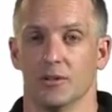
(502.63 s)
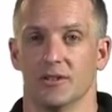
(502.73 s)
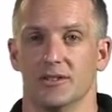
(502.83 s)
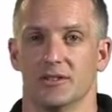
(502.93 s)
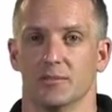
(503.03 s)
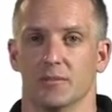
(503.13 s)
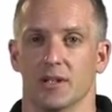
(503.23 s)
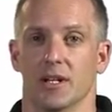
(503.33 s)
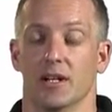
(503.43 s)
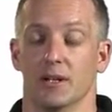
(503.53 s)
system
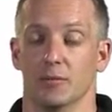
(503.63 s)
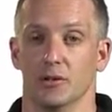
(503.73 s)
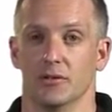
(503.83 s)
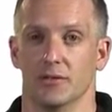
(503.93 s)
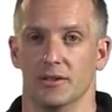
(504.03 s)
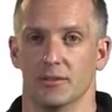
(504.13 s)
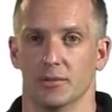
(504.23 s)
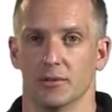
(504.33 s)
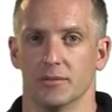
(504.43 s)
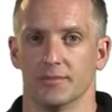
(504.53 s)
and how they move is
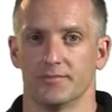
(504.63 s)
important.